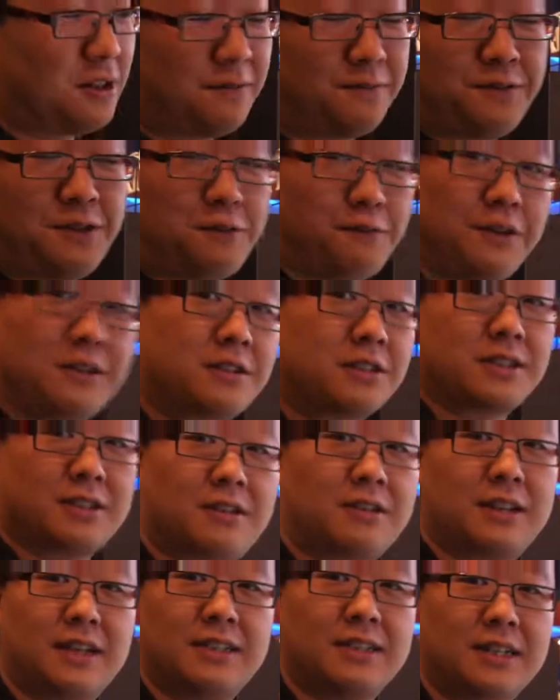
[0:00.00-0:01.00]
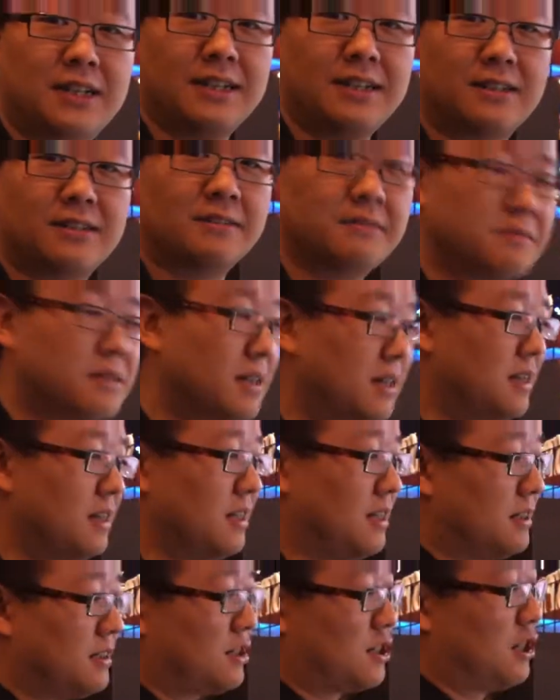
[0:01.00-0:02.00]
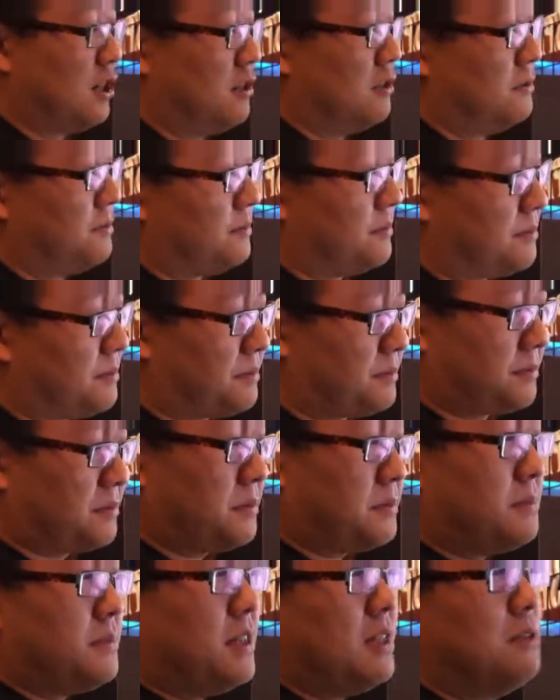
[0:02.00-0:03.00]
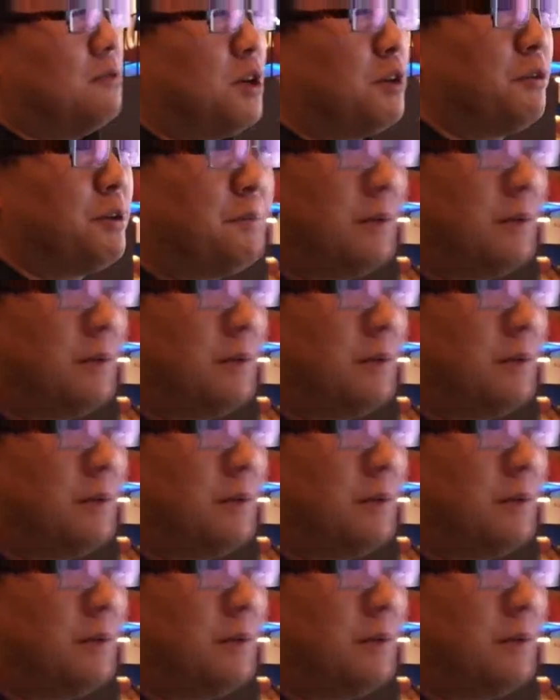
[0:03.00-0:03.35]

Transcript: your, your fingers start getting tired. So what